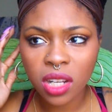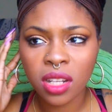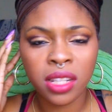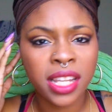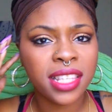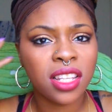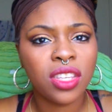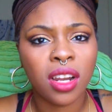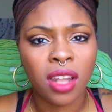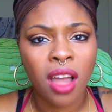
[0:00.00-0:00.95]
listen
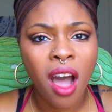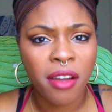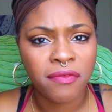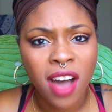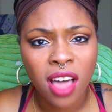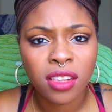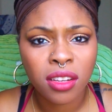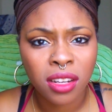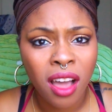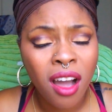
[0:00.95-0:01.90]
to the law and follow the
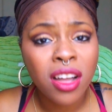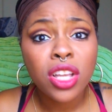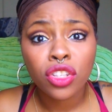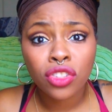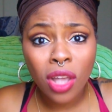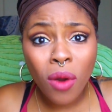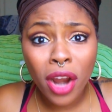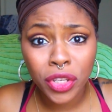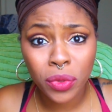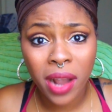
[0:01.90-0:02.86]
law, so
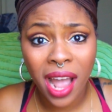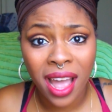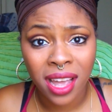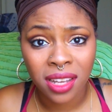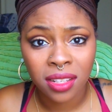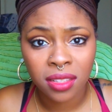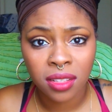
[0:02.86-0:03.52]
are you guys.